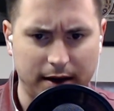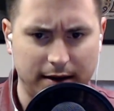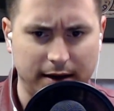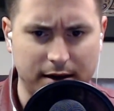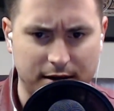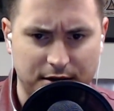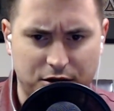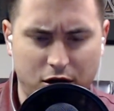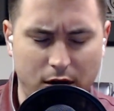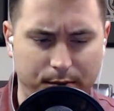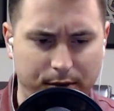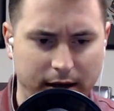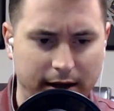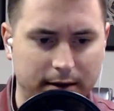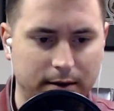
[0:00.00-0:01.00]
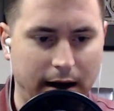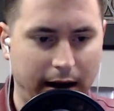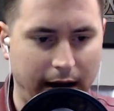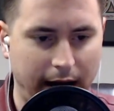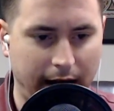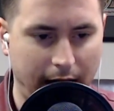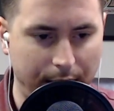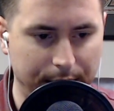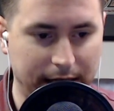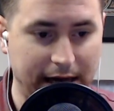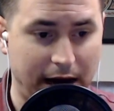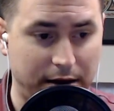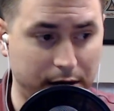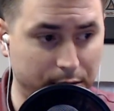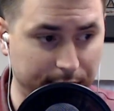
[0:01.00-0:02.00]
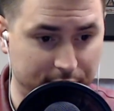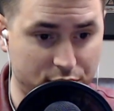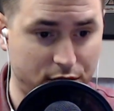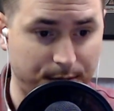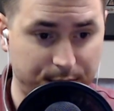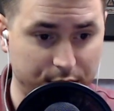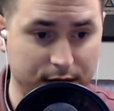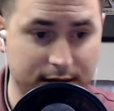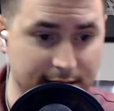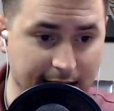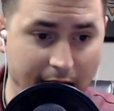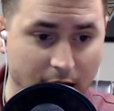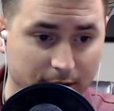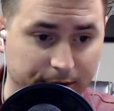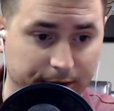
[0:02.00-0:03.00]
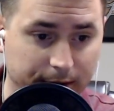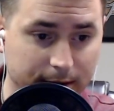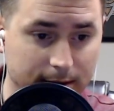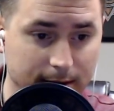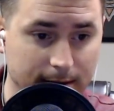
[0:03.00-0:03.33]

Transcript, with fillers: It needs interpreting. And I would counter with scripture itself.